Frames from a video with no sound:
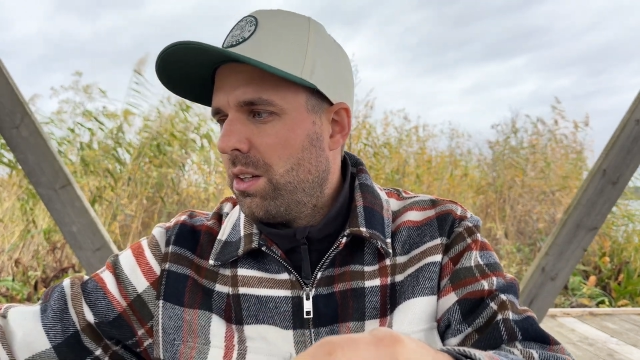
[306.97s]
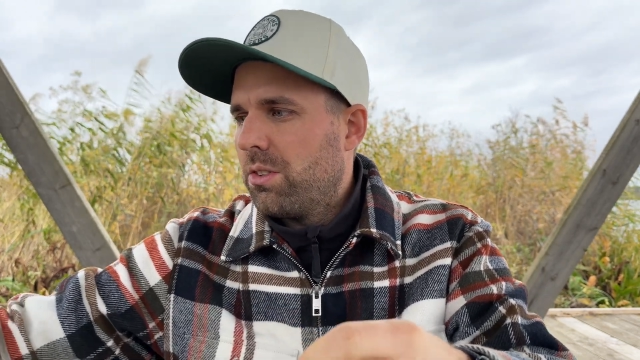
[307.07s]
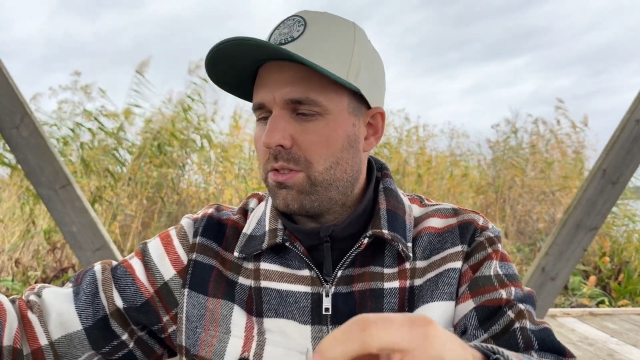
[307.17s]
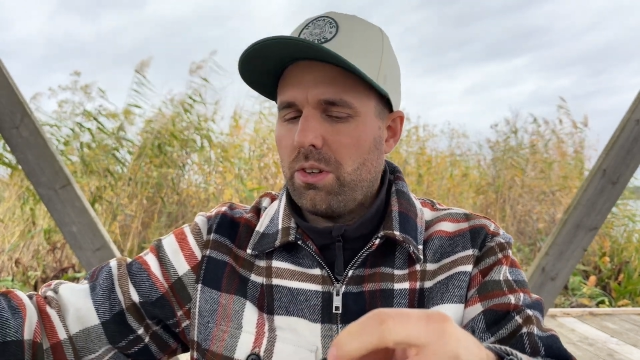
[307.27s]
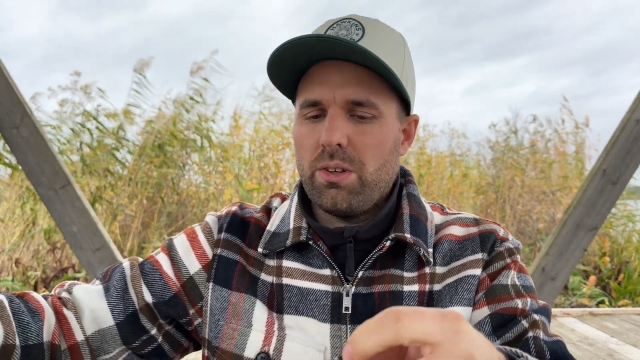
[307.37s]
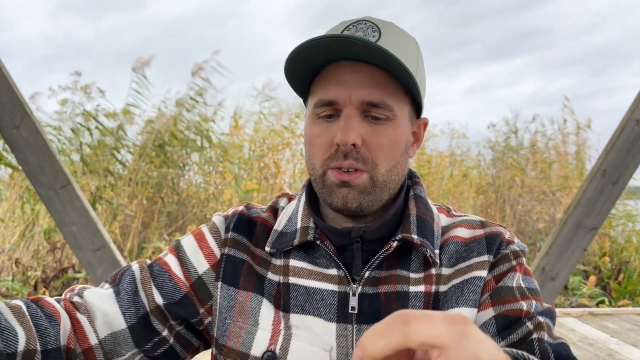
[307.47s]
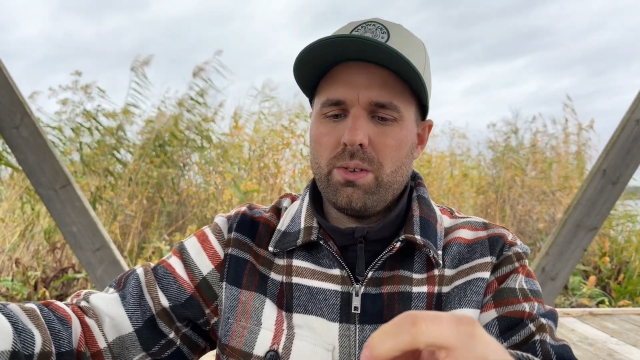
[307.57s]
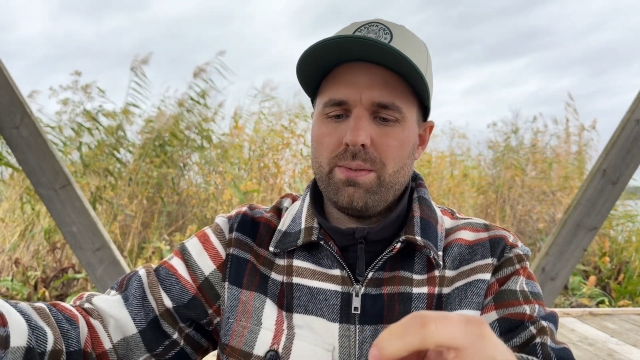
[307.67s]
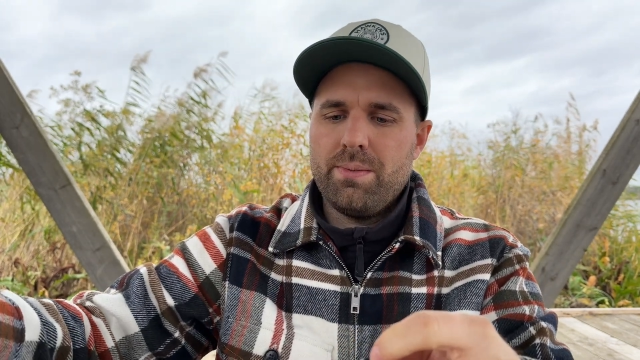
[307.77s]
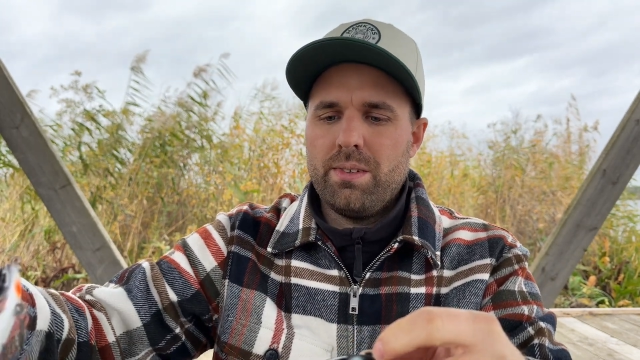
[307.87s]
So,
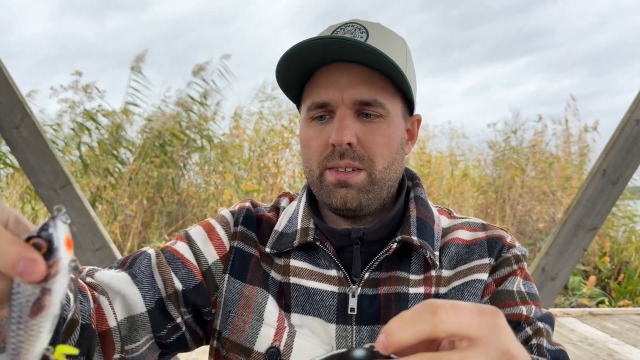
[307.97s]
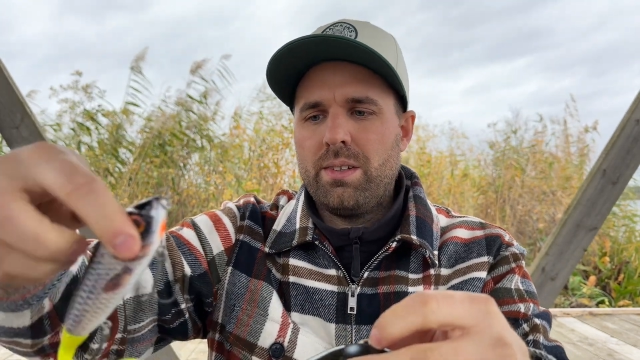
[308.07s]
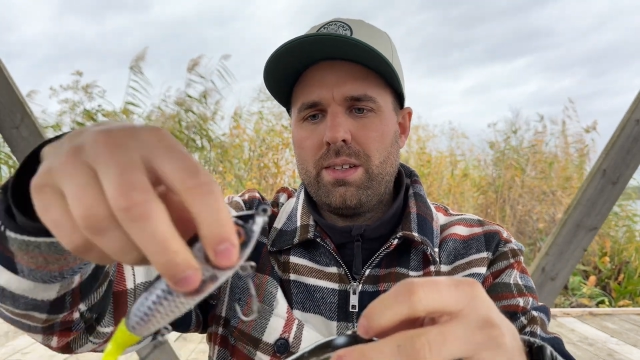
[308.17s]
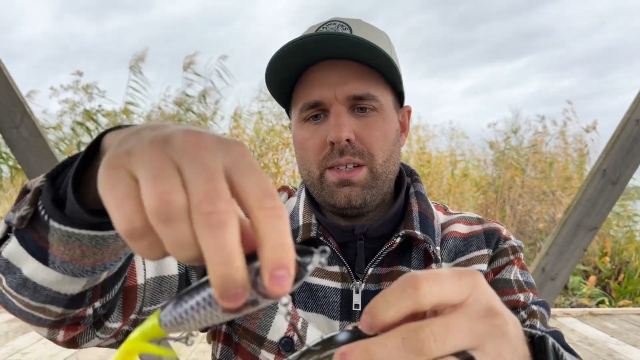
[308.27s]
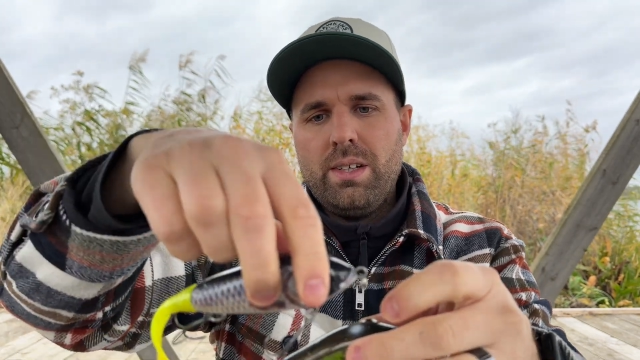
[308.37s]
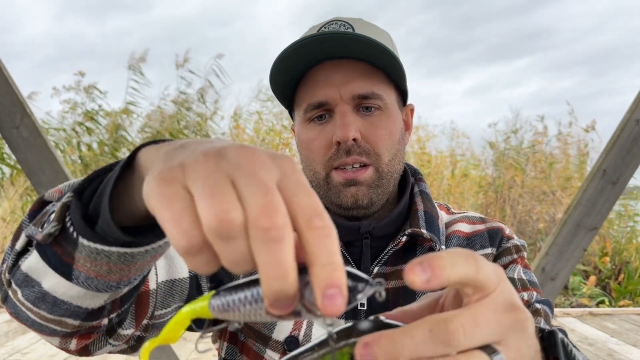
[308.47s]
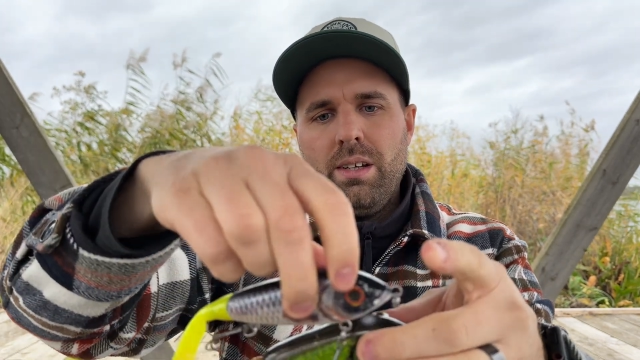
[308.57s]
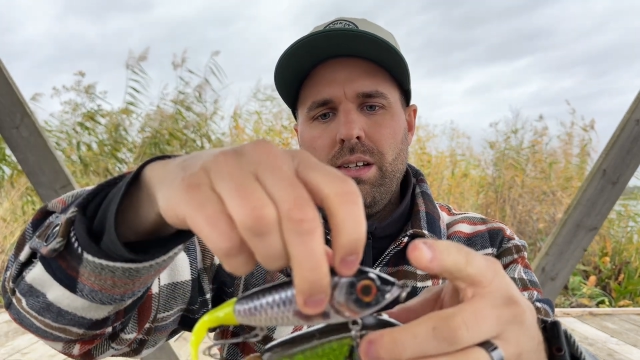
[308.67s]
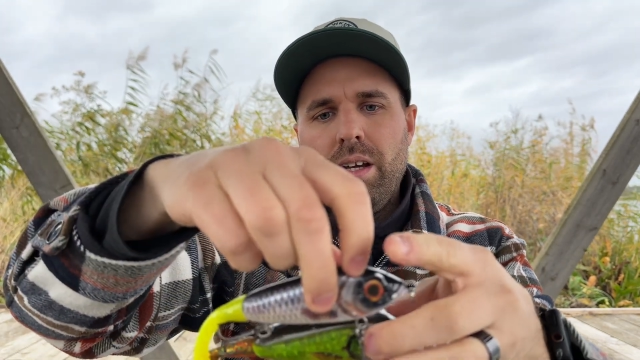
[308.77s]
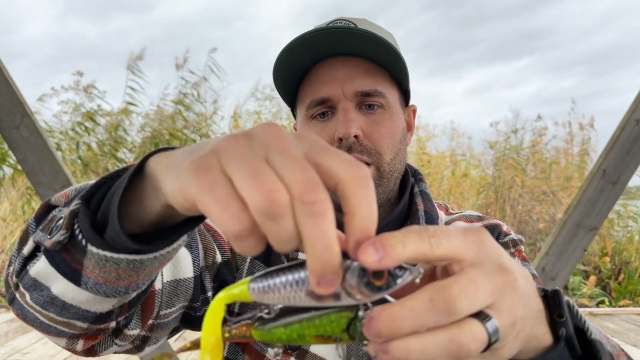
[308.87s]

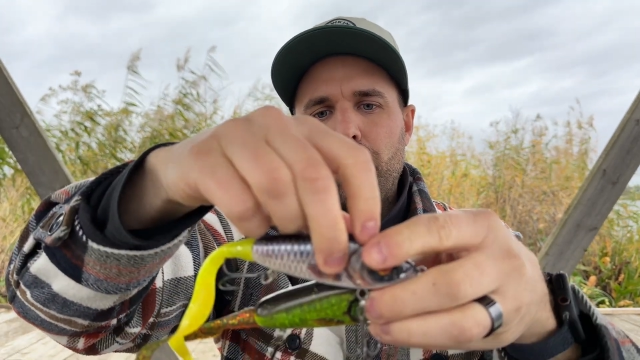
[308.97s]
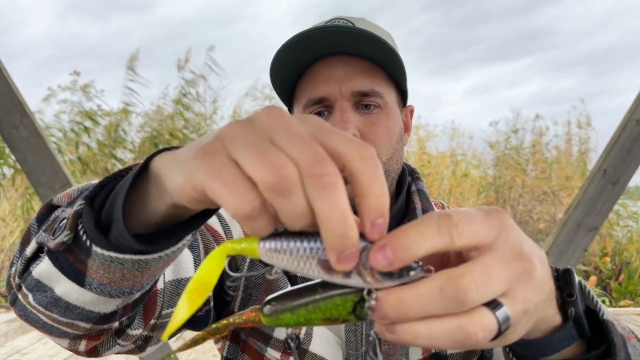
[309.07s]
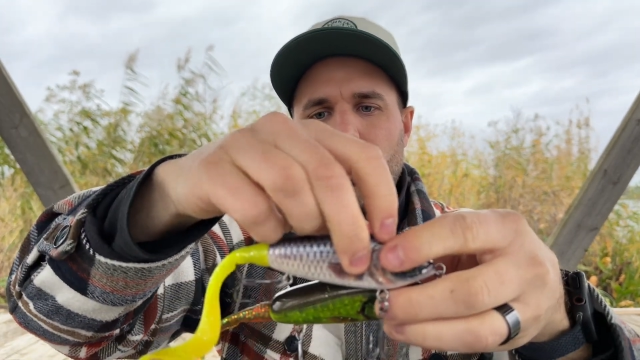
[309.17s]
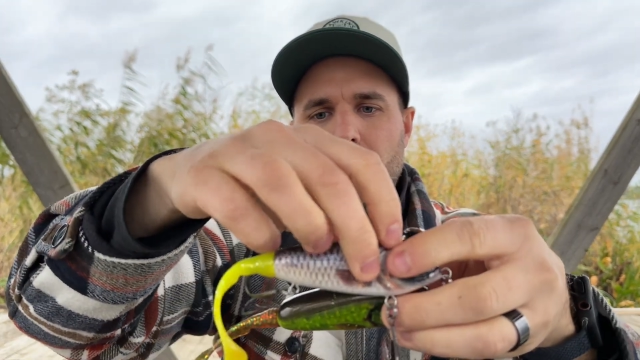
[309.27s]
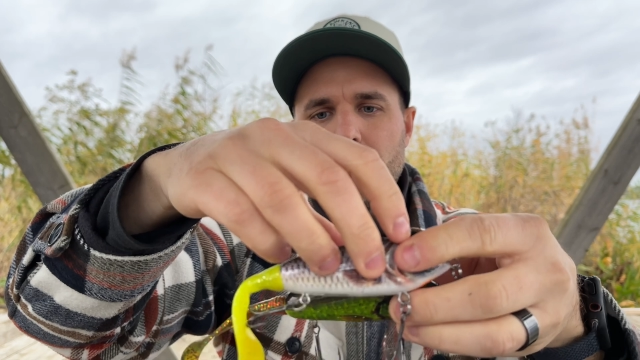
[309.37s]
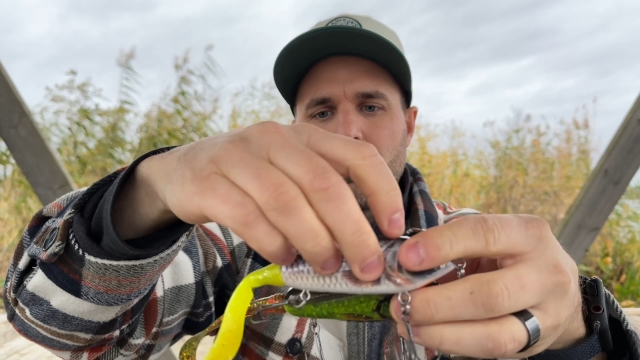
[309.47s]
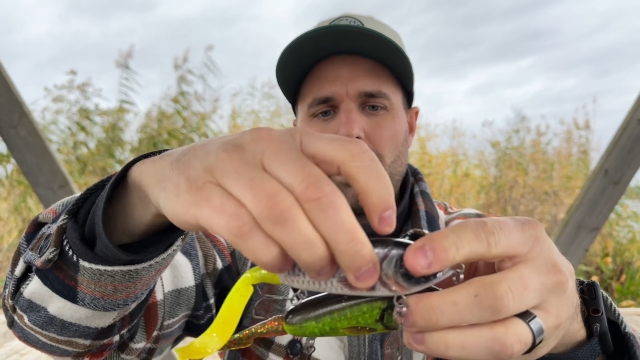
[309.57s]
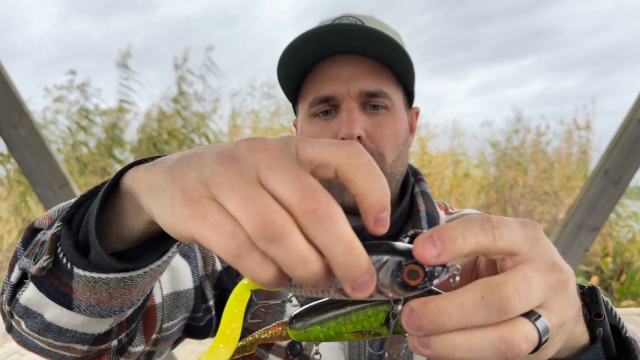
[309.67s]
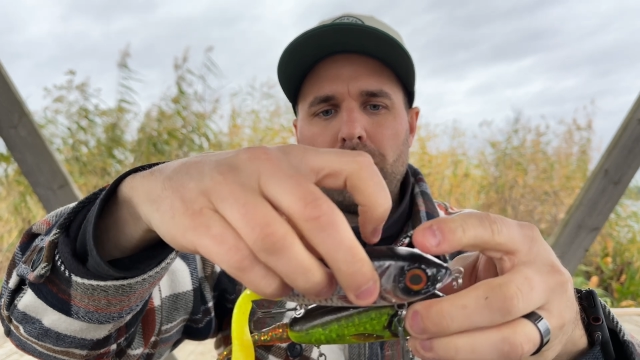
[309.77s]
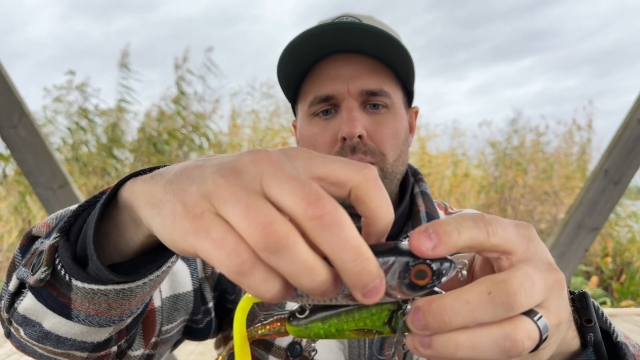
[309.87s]
and I put on
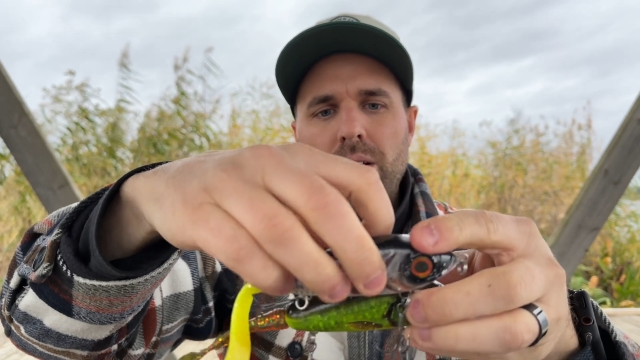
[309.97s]
some